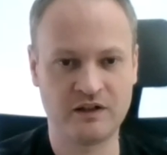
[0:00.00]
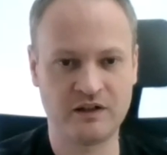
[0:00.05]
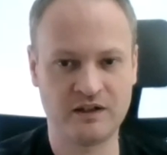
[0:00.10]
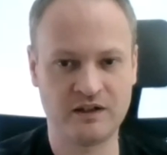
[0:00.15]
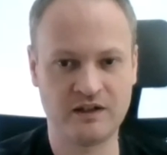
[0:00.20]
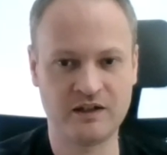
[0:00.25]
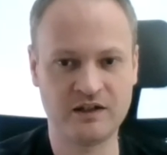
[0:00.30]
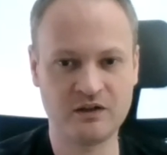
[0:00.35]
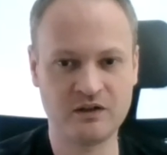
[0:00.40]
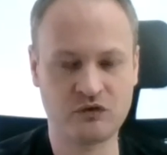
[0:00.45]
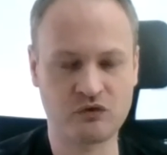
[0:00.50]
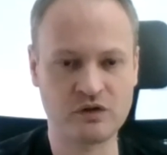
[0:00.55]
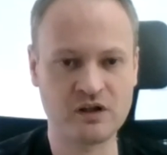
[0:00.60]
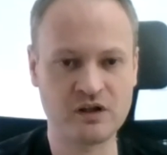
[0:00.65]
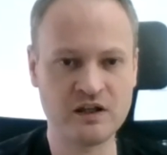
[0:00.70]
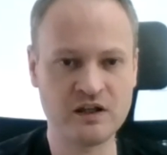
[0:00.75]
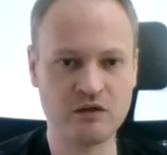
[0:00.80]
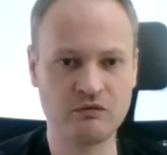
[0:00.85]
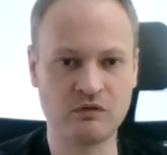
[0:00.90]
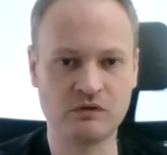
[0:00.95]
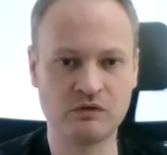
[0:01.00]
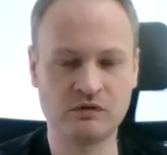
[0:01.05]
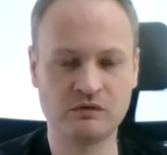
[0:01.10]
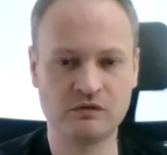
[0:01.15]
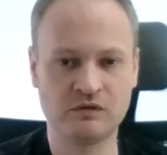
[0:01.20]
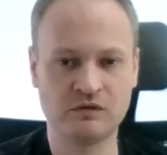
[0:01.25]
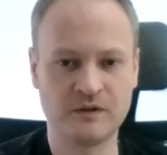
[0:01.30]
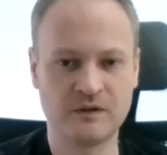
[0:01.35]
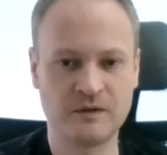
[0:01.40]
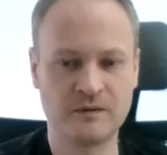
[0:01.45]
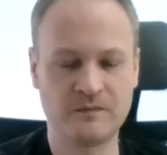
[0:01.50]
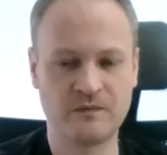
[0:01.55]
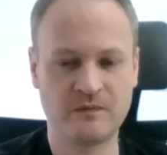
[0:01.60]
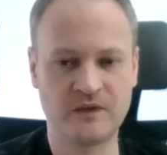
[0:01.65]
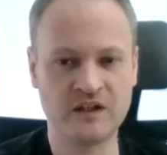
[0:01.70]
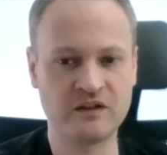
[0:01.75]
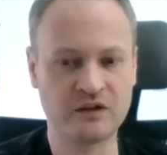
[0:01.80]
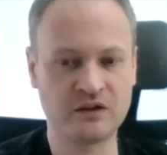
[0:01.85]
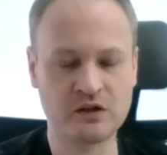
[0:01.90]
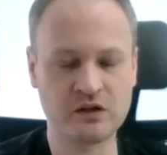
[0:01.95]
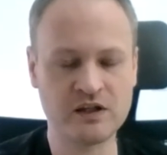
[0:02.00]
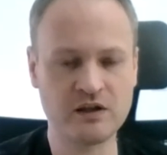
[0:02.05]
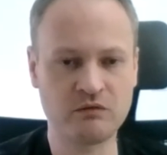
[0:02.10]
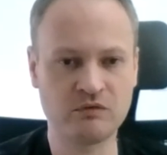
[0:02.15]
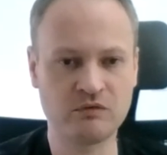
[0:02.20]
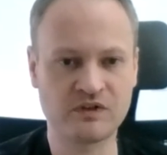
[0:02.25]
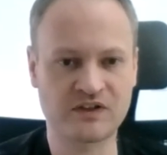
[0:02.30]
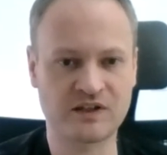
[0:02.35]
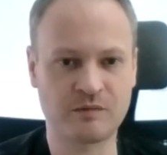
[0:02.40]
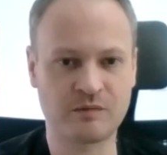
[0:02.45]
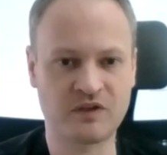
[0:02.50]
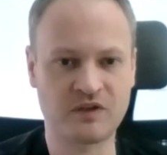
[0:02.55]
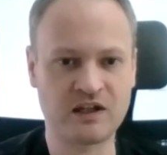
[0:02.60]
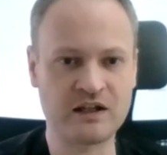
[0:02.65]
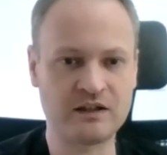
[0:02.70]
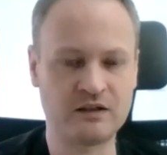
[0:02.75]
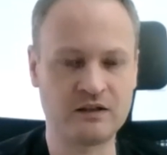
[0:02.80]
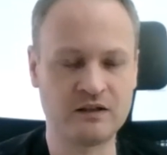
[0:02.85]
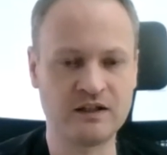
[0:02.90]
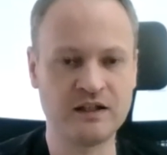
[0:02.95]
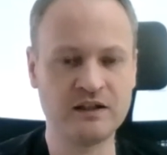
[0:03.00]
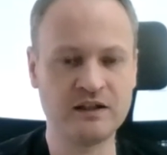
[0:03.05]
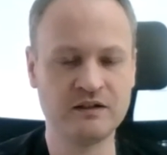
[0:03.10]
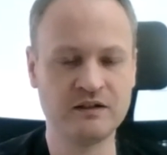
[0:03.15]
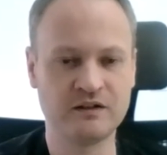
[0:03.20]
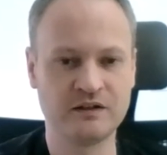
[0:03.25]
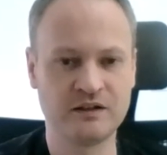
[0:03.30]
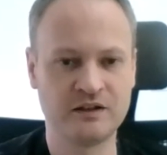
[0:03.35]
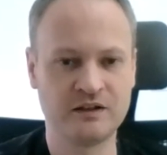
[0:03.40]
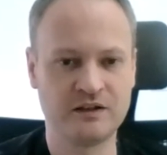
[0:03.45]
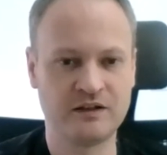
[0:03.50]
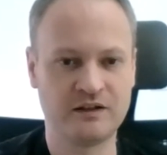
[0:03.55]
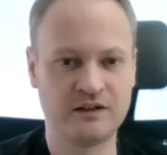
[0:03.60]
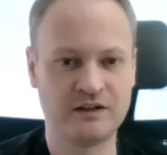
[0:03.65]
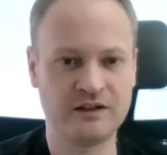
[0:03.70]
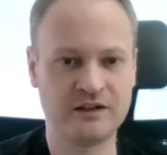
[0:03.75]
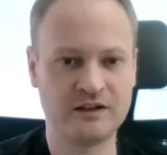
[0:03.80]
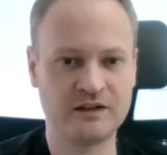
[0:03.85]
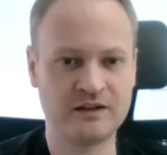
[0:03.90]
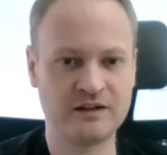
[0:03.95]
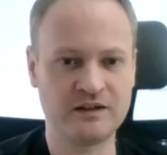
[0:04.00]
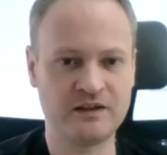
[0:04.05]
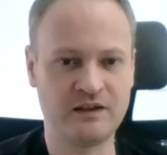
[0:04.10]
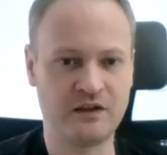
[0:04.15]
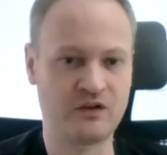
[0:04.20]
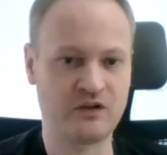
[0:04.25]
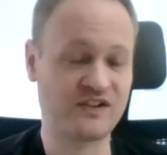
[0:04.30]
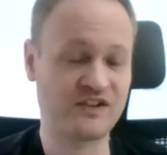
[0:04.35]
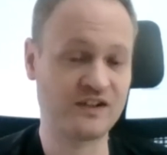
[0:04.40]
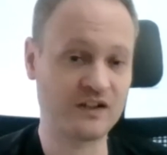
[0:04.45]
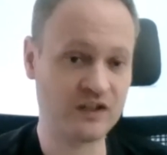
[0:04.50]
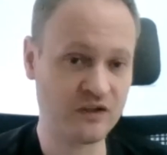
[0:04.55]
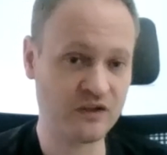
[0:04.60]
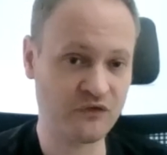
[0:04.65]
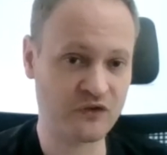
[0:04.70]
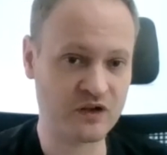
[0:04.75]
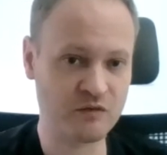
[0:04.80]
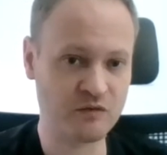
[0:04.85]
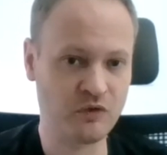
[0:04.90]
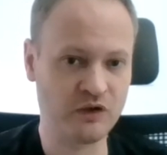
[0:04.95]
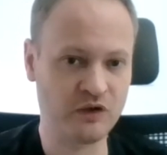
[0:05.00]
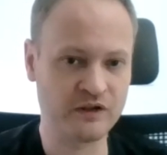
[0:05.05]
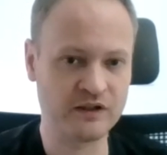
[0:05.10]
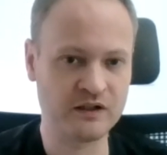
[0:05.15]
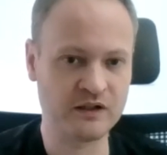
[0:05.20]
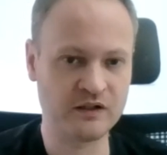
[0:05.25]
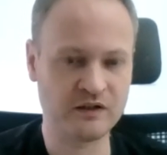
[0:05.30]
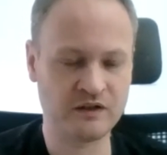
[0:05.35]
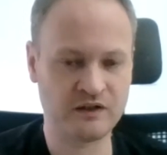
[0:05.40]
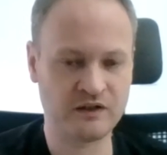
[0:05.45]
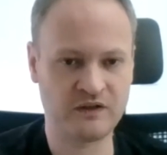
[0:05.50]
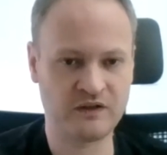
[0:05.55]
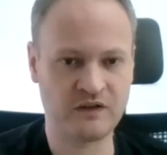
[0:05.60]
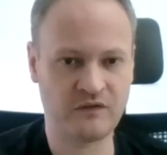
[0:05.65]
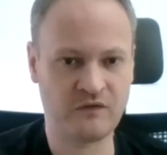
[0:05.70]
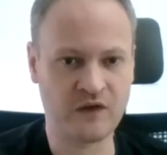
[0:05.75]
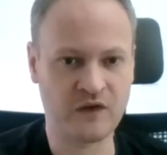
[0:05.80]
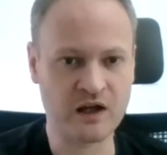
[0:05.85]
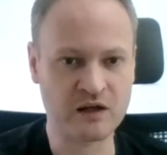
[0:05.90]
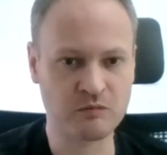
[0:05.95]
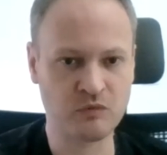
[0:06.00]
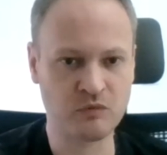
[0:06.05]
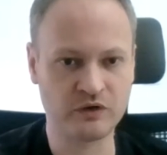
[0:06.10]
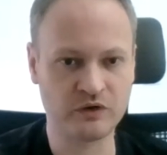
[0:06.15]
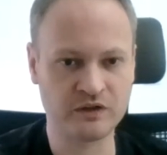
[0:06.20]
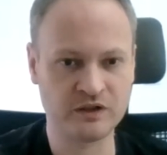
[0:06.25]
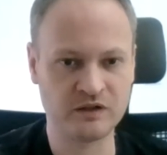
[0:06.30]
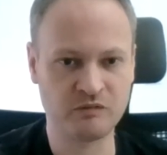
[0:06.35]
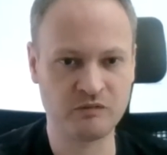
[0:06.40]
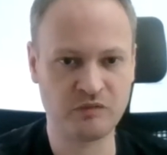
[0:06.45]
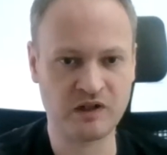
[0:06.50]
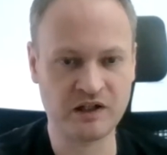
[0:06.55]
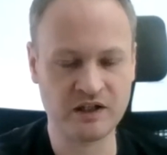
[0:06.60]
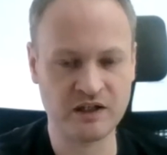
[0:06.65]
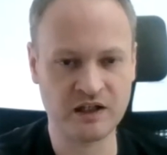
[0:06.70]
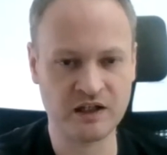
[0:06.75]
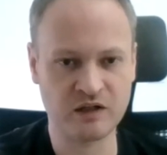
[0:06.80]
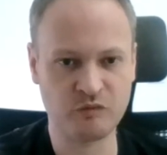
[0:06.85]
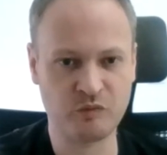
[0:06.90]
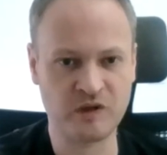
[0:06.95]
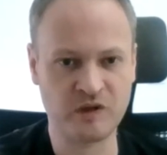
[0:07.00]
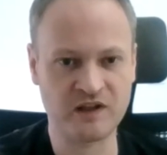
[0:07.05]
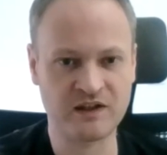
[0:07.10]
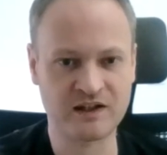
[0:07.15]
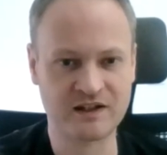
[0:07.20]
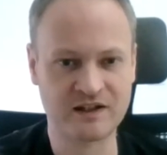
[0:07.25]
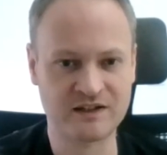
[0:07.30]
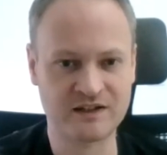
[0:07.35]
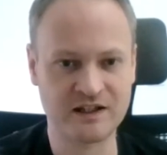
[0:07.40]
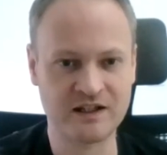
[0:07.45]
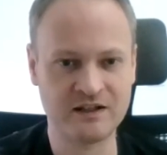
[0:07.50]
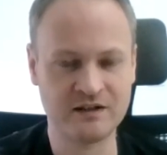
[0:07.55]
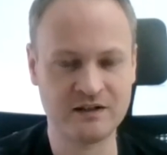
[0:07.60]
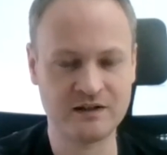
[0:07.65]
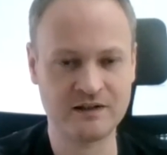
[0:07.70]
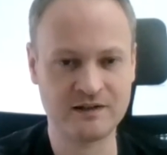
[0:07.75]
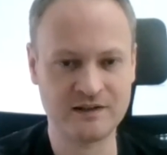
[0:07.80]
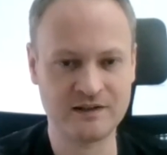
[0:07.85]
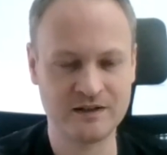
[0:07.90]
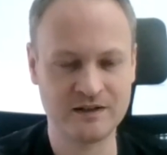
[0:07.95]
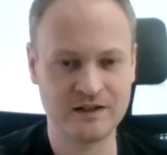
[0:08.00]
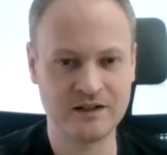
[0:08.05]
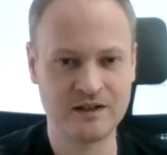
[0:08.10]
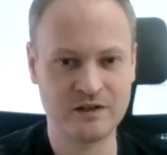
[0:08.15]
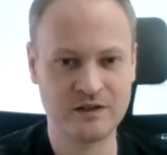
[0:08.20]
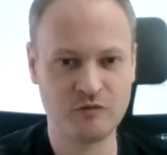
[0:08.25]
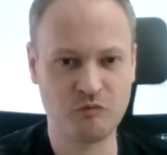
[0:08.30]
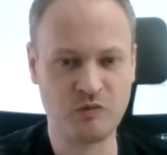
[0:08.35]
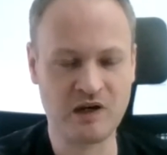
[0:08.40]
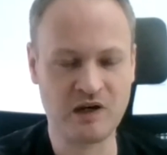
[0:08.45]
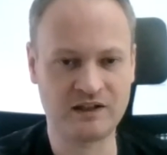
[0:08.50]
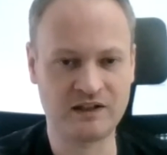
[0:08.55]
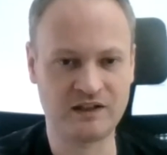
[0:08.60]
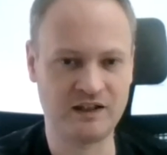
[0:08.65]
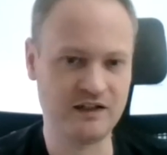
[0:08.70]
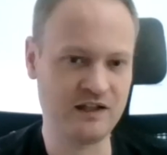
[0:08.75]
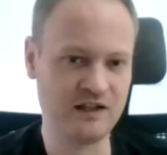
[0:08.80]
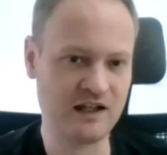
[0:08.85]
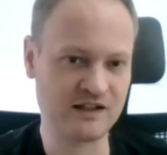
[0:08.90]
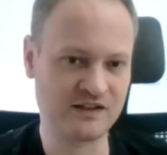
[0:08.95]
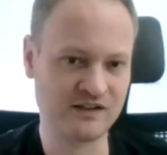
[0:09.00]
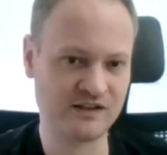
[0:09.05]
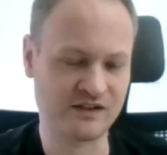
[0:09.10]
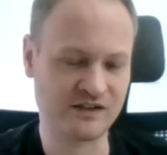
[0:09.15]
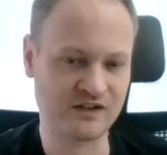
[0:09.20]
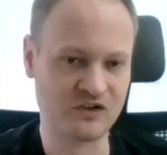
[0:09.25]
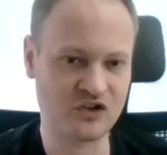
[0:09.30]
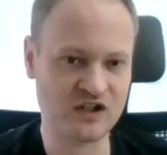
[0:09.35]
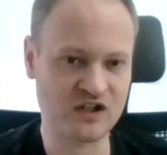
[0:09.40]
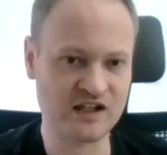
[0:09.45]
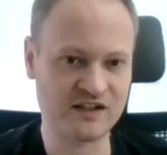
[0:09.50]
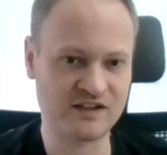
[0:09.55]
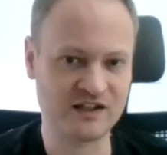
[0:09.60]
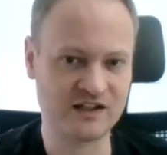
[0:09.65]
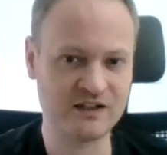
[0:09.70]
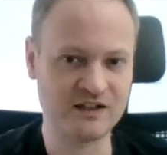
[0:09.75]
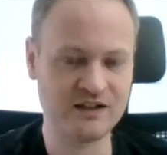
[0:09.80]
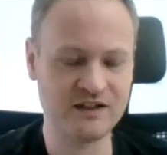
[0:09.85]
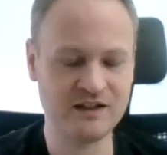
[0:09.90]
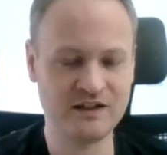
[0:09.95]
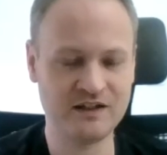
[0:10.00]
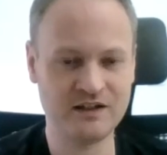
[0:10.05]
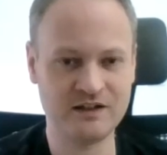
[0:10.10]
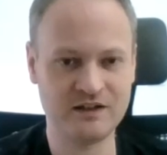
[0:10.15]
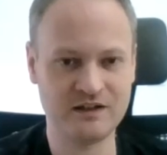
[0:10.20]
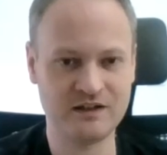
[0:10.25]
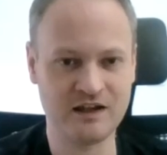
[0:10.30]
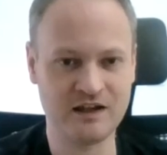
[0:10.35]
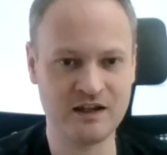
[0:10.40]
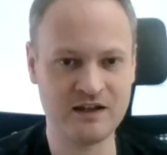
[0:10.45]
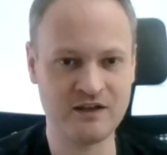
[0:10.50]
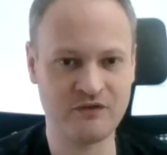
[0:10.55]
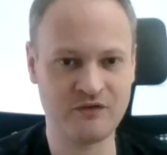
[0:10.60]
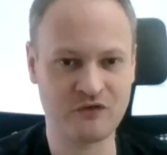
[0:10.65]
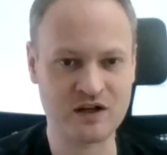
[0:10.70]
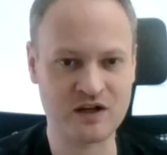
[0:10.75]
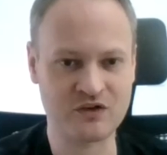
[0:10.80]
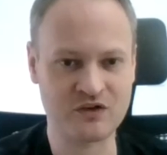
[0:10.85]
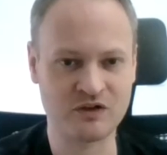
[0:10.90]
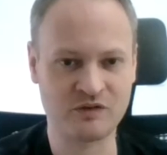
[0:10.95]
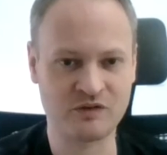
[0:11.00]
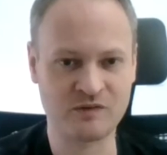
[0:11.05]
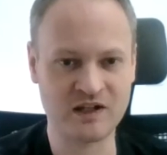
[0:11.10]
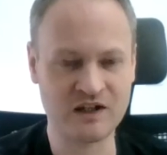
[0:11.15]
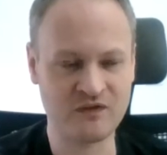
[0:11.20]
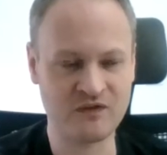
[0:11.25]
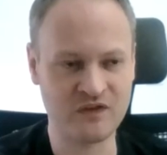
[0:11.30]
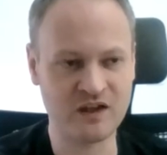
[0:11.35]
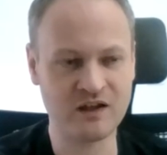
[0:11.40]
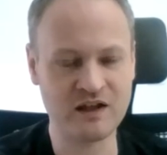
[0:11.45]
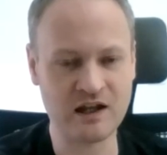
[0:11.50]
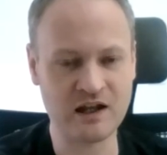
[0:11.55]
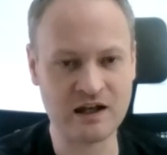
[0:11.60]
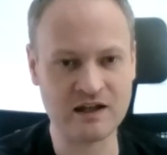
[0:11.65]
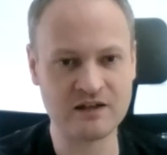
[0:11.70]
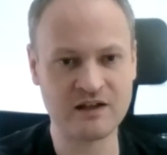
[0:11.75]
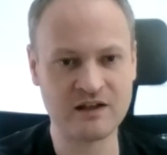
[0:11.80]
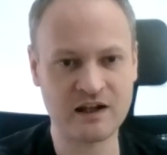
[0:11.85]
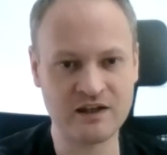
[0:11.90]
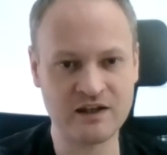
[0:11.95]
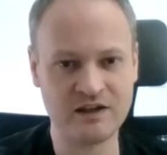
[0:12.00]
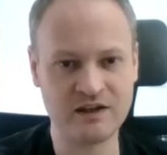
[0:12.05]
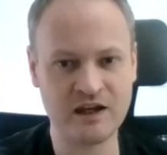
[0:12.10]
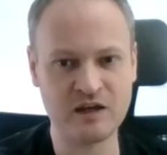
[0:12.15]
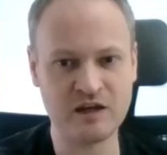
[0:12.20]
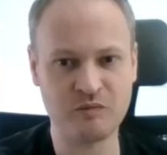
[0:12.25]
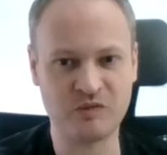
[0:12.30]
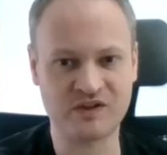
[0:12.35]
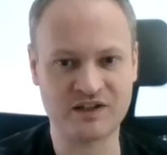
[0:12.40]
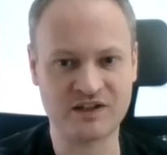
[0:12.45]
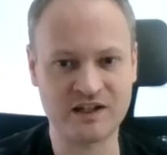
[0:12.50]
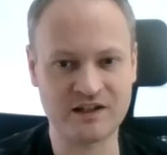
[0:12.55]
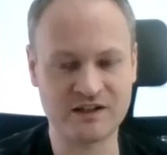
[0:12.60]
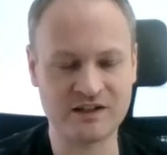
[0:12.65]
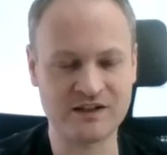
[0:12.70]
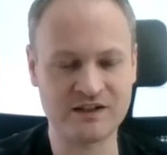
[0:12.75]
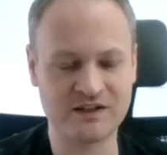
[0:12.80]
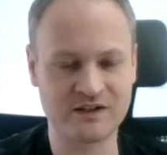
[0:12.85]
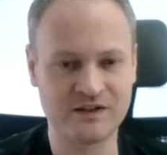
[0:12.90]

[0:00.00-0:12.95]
interlingual, interlingual subtitling. Uh, there is a different model, the, the FAR model by Jan Pedersen, but he doesn't suggest any any threshold. But I think a 98% is,